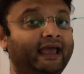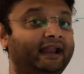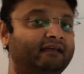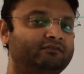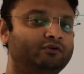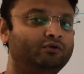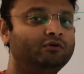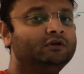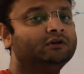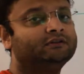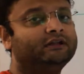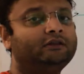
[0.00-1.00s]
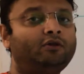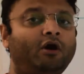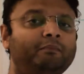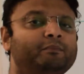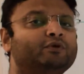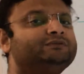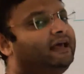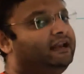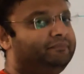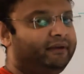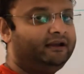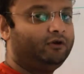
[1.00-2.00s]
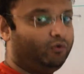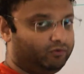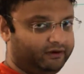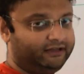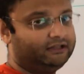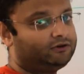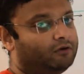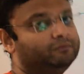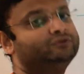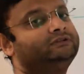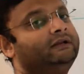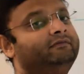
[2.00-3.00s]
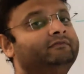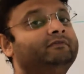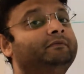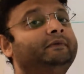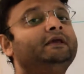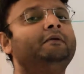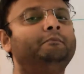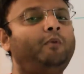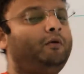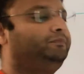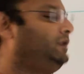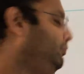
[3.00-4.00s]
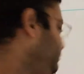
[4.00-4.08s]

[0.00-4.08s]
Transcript: And as you know, the topmost element, only the topmost element will be popped out.